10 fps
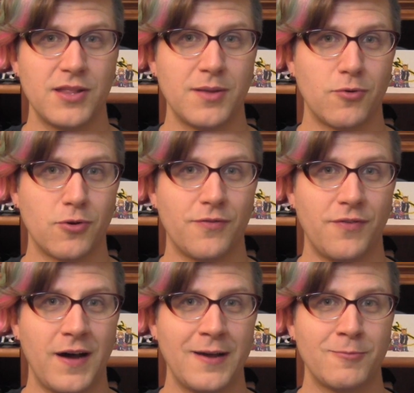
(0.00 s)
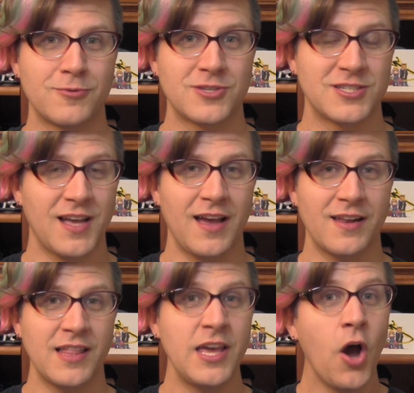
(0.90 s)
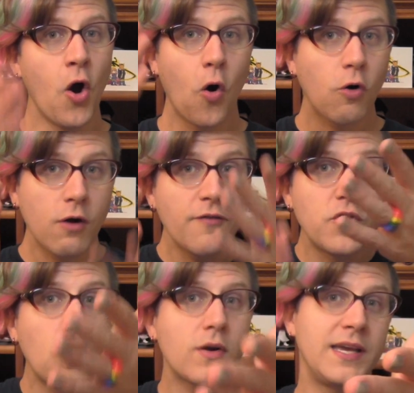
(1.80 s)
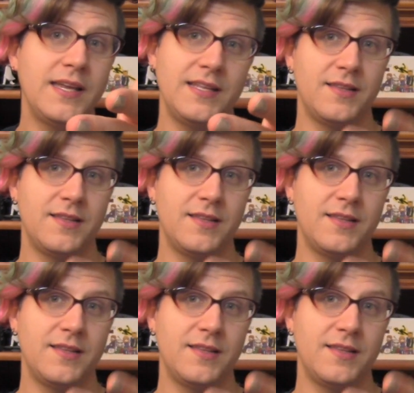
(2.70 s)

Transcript: in the moral fiber societally or of your kid